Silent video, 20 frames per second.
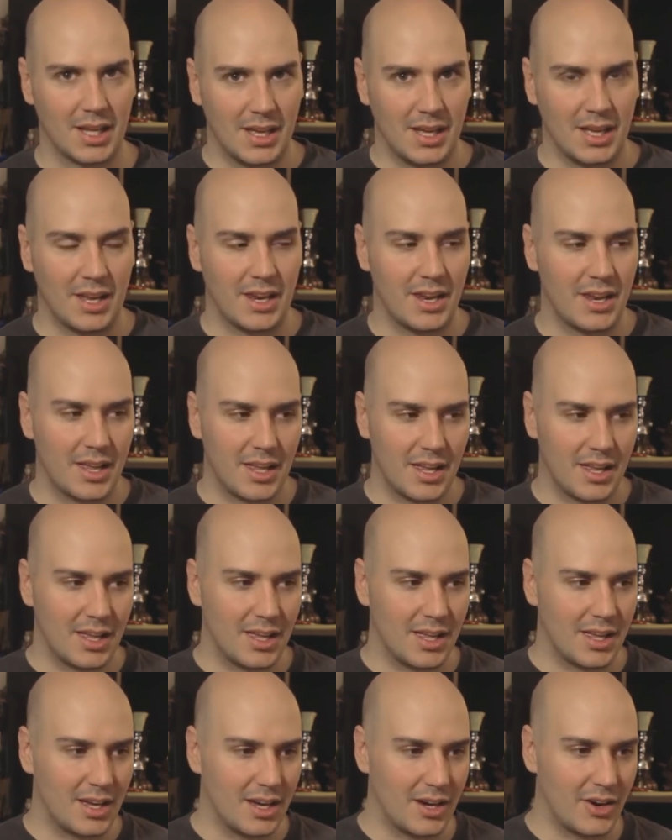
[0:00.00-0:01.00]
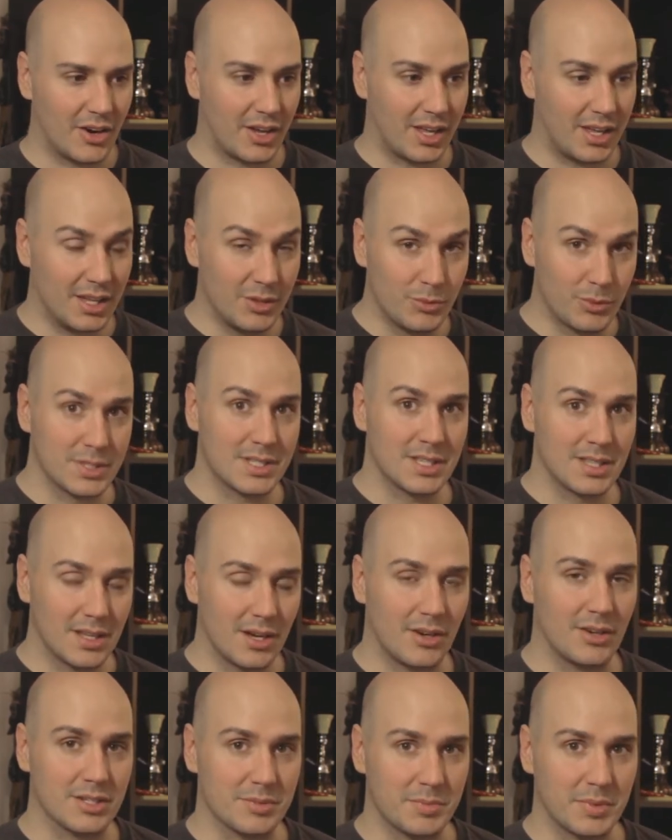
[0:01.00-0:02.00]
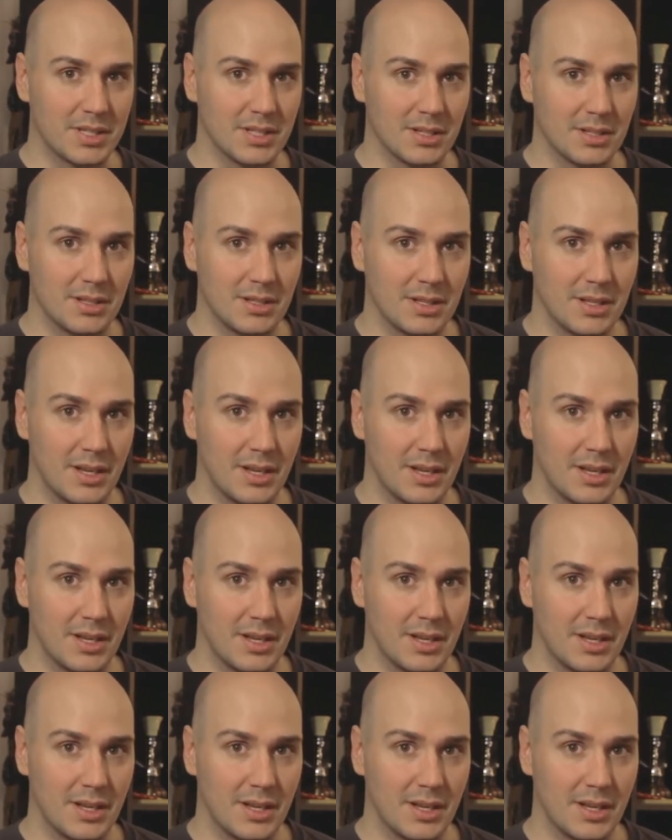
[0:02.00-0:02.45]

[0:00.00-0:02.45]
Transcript: and her kid was in the hospital.